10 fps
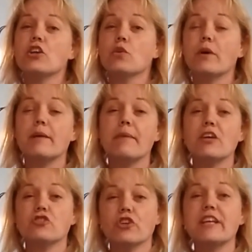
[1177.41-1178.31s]
you want to
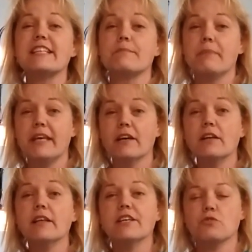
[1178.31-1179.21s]
make sure his
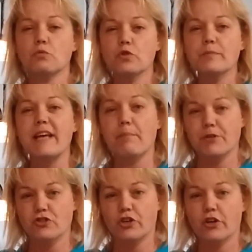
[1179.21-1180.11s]
meal is room
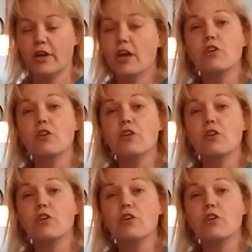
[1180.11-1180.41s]
temperature.